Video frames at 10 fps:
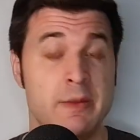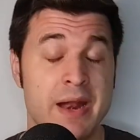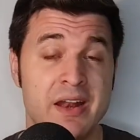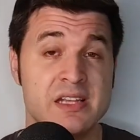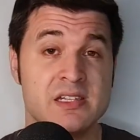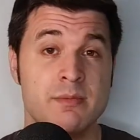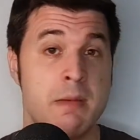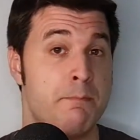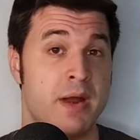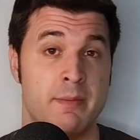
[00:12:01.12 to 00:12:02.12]
liberalism
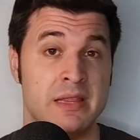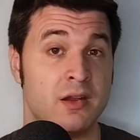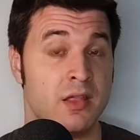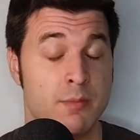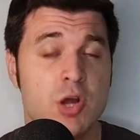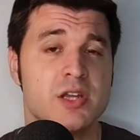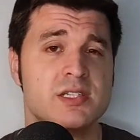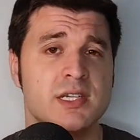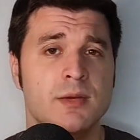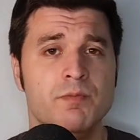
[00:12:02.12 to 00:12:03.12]
and parliamentary
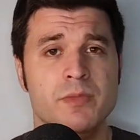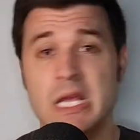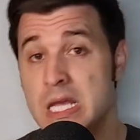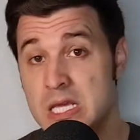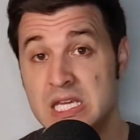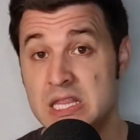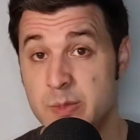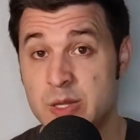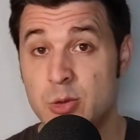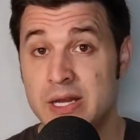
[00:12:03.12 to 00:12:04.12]
democracy,
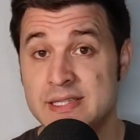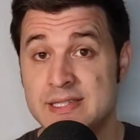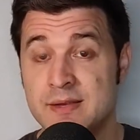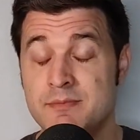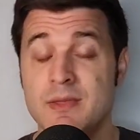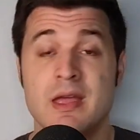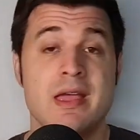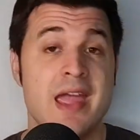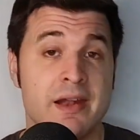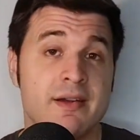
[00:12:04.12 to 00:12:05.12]
individualism,
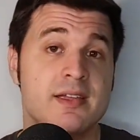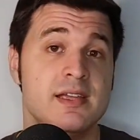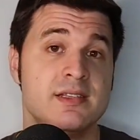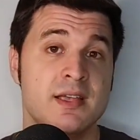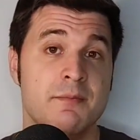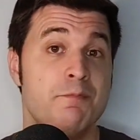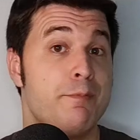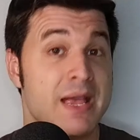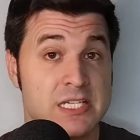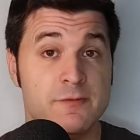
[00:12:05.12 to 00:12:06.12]
anarchism,
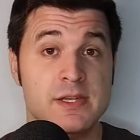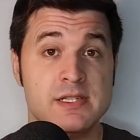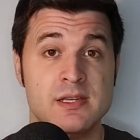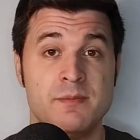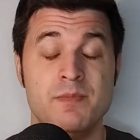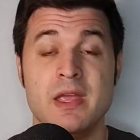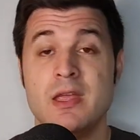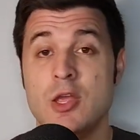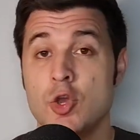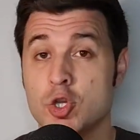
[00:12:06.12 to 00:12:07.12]
pacifism,
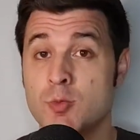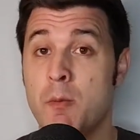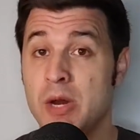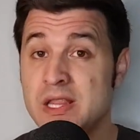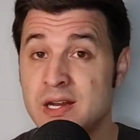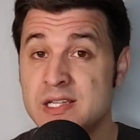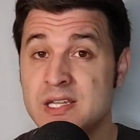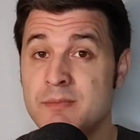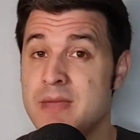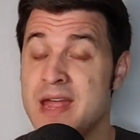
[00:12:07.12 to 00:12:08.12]

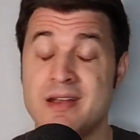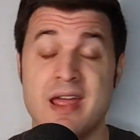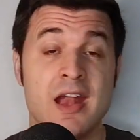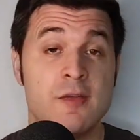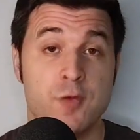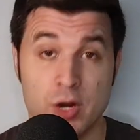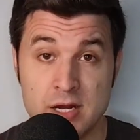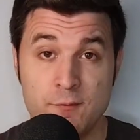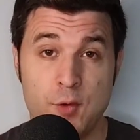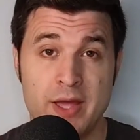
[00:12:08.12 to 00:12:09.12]
cosmopolitanism and any
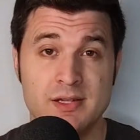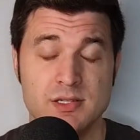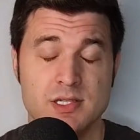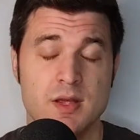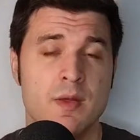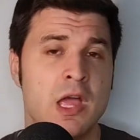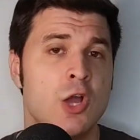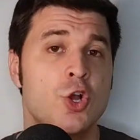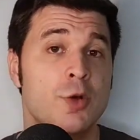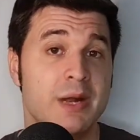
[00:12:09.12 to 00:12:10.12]
foreign influence,
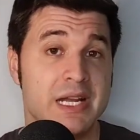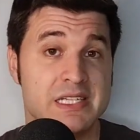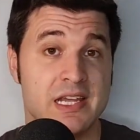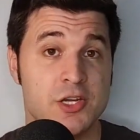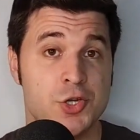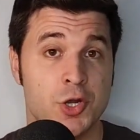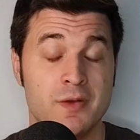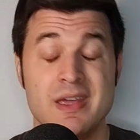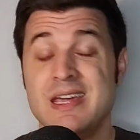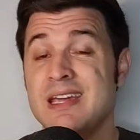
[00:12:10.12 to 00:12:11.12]

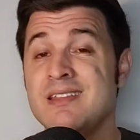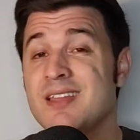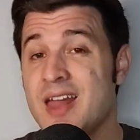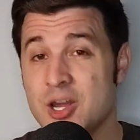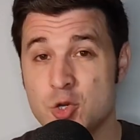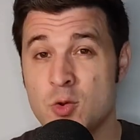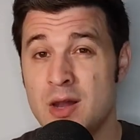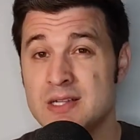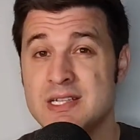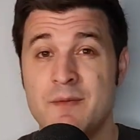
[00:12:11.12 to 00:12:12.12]
globalization,
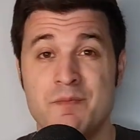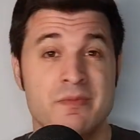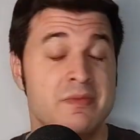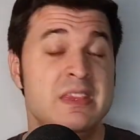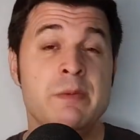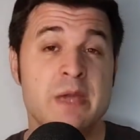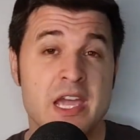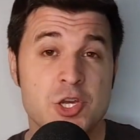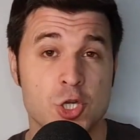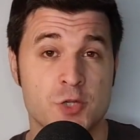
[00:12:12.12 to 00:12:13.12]
intellectuals,
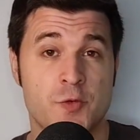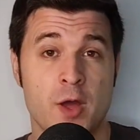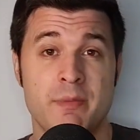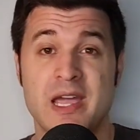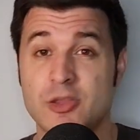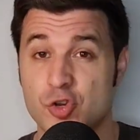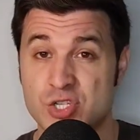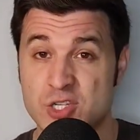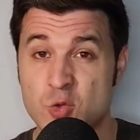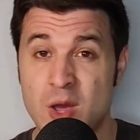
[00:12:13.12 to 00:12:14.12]
deviations from
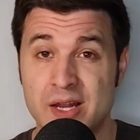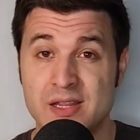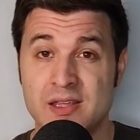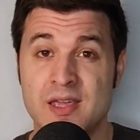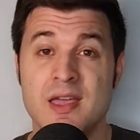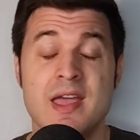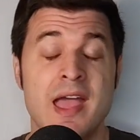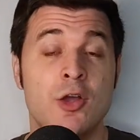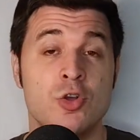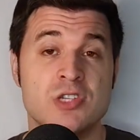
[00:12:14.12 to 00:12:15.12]
heterosexuality
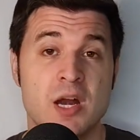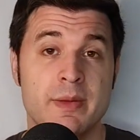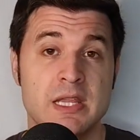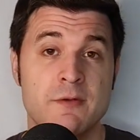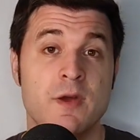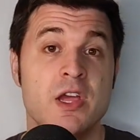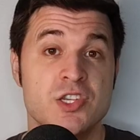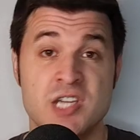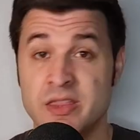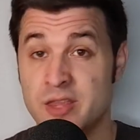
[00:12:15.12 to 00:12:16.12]
and conservative
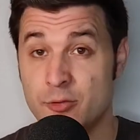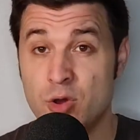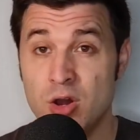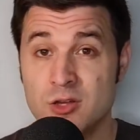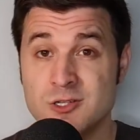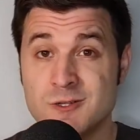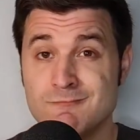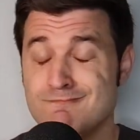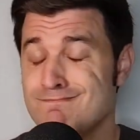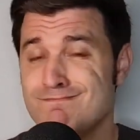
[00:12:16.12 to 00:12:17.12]
gender
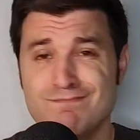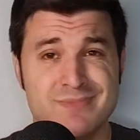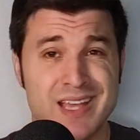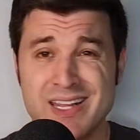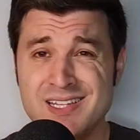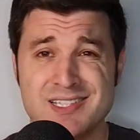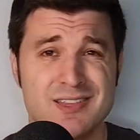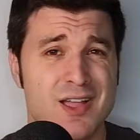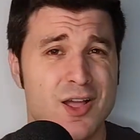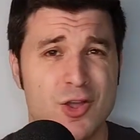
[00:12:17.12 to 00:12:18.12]
roles. The
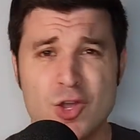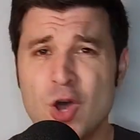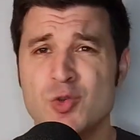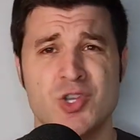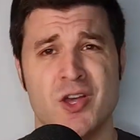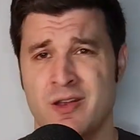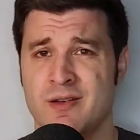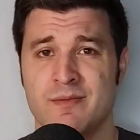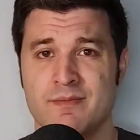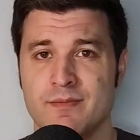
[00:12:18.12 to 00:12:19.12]
list goes
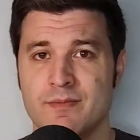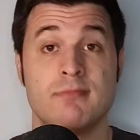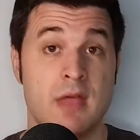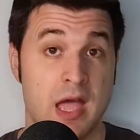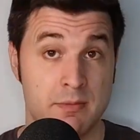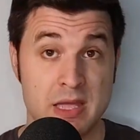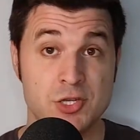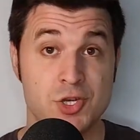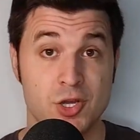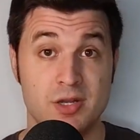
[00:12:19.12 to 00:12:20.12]
on. I
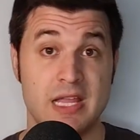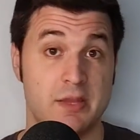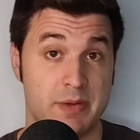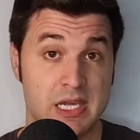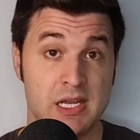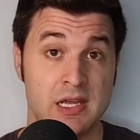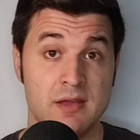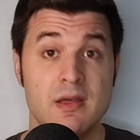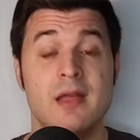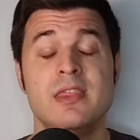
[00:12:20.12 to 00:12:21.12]
mentioned at the
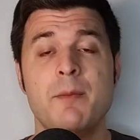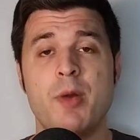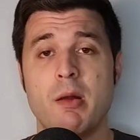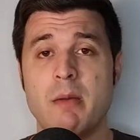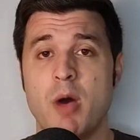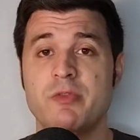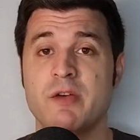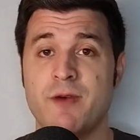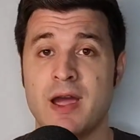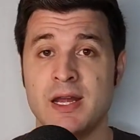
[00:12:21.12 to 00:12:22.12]
beginning the problem
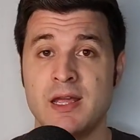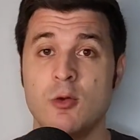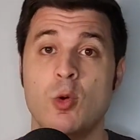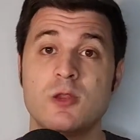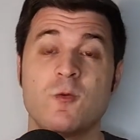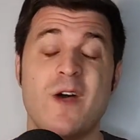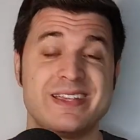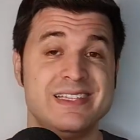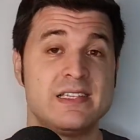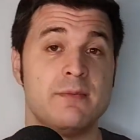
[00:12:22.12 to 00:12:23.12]
of defining what
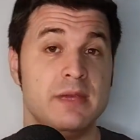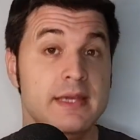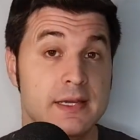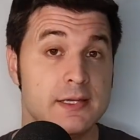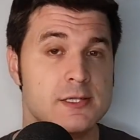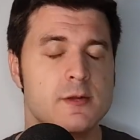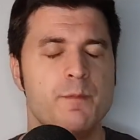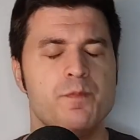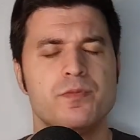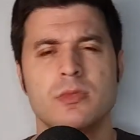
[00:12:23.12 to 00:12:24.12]
fascism is.